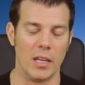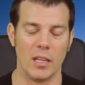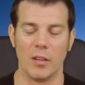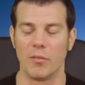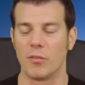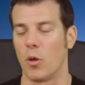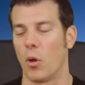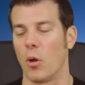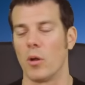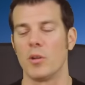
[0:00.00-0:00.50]

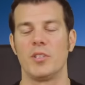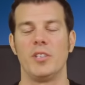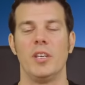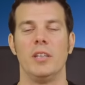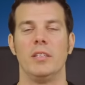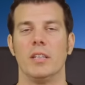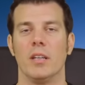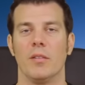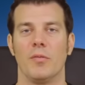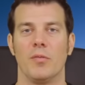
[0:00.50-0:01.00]
And of course,
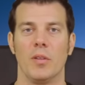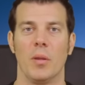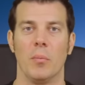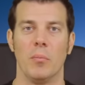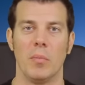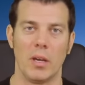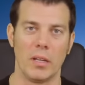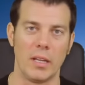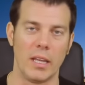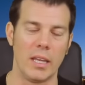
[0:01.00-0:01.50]
he did it for the
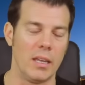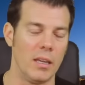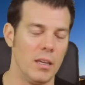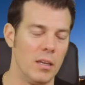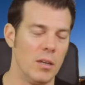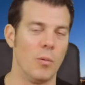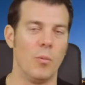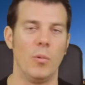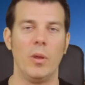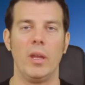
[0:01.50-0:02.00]
money.
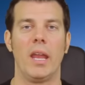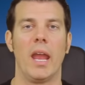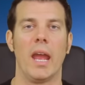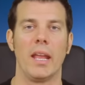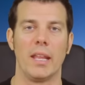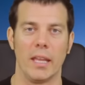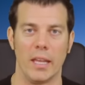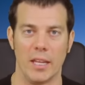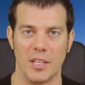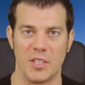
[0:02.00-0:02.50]
We
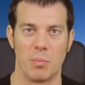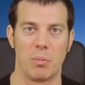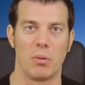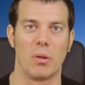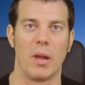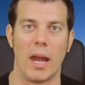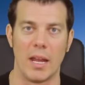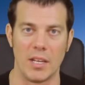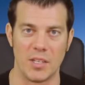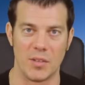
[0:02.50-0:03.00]
get it. It's
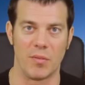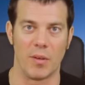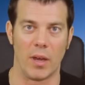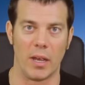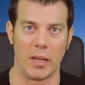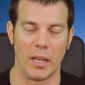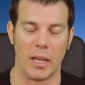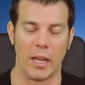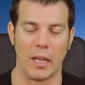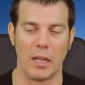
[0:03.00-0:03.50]
prize
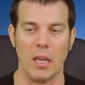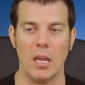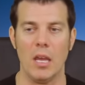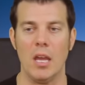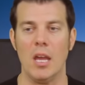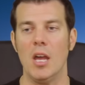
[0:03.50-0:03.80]
fighting.